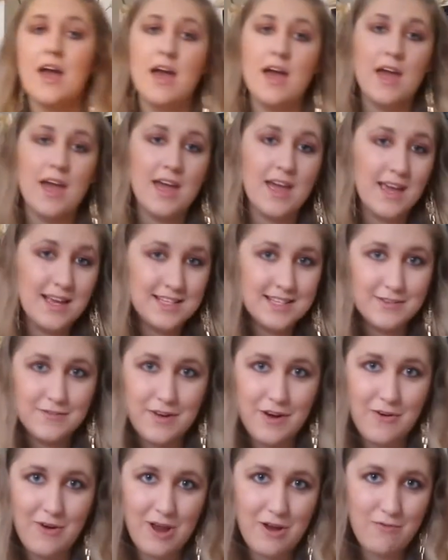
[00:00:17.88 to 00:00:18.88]
It is a
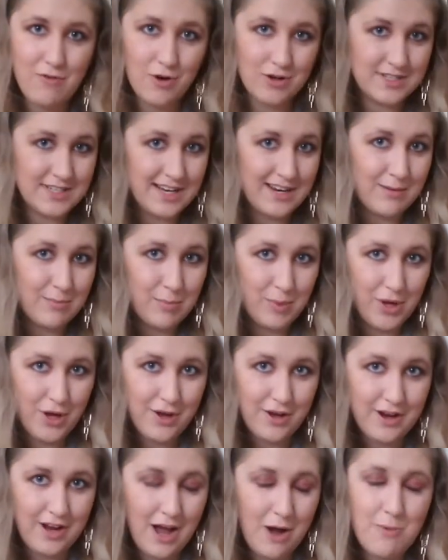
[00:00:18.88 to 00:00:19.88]
very erotic
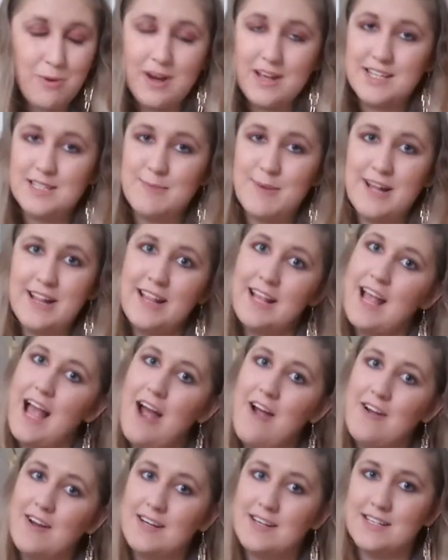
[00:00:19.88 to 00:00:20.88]
book. I will explain the
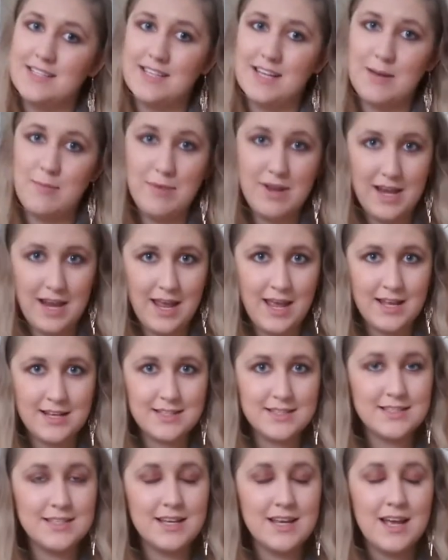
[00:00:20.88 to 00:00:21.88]
characters in a
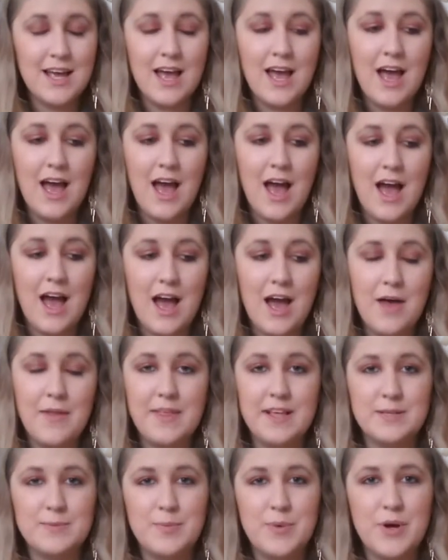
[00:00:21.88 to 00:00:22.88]
minute.
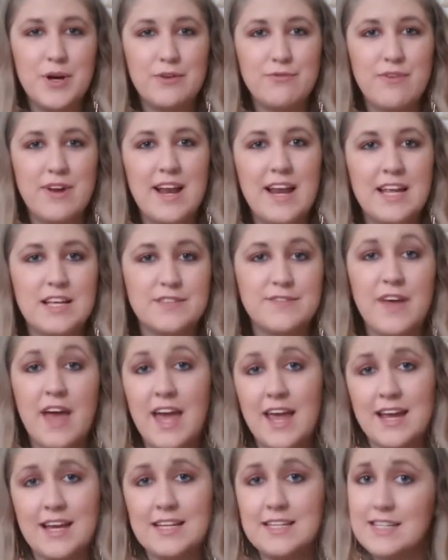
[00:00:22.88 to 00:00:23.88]
This book really is for
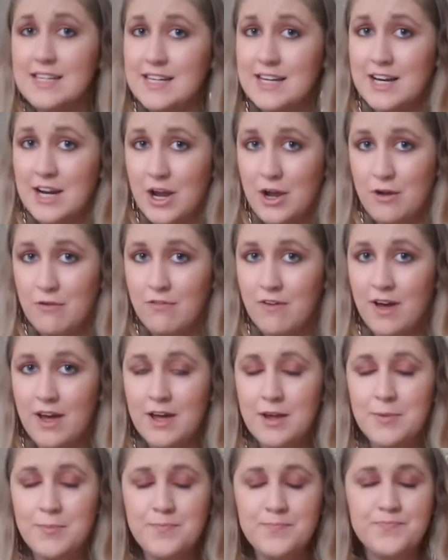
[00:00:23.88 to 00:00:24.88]
18 and
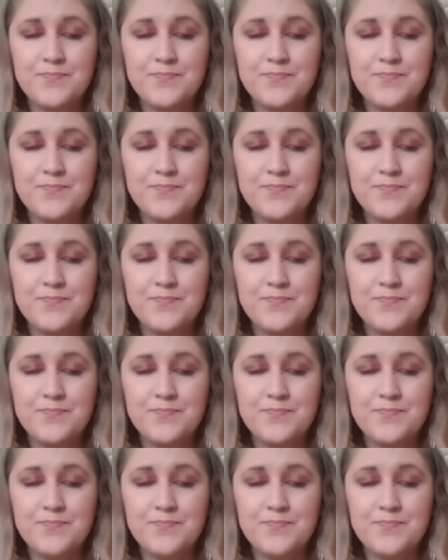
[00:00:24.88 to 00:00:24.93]
over.